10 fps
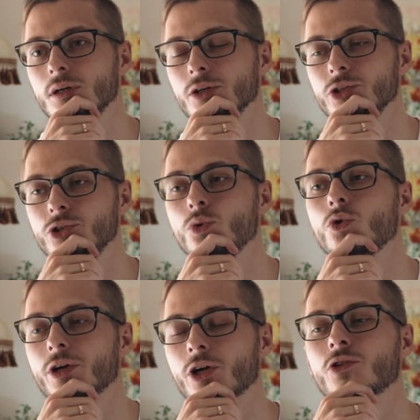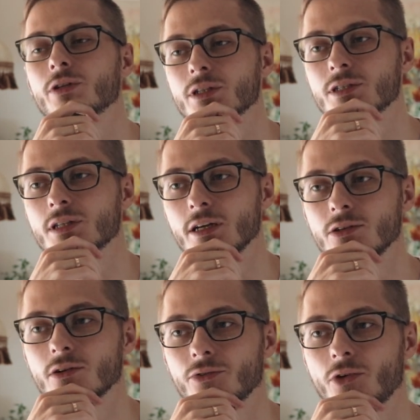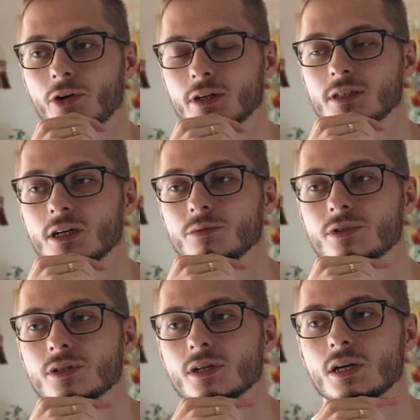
your current state of archetypes,